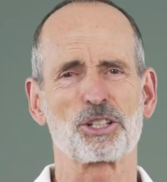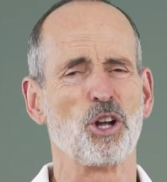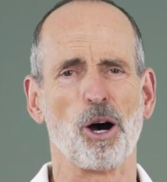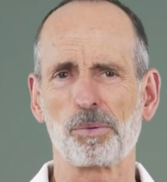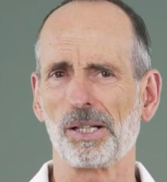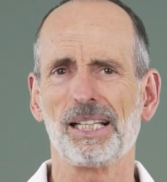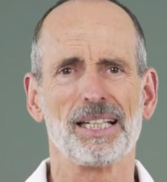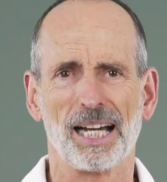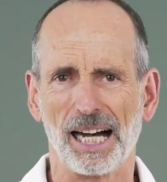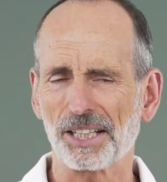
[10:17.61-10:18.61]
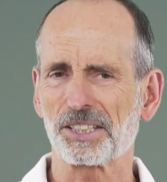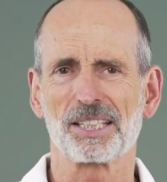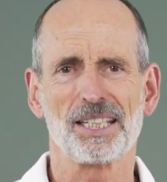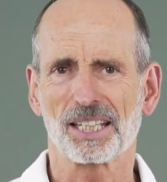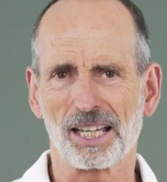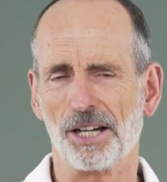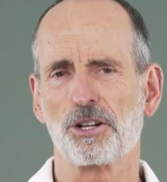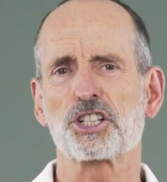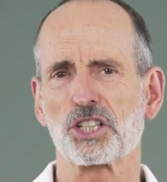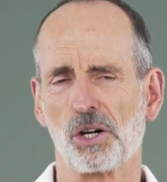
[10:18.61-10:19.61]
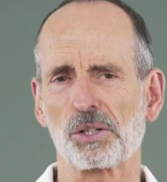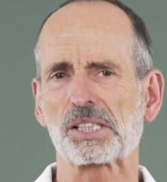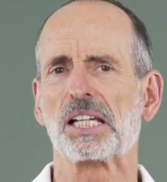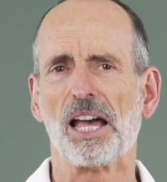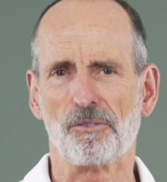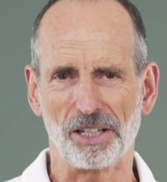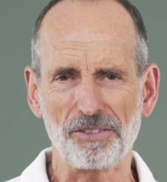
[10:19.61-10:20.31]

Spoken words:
your cartilage is starving to death.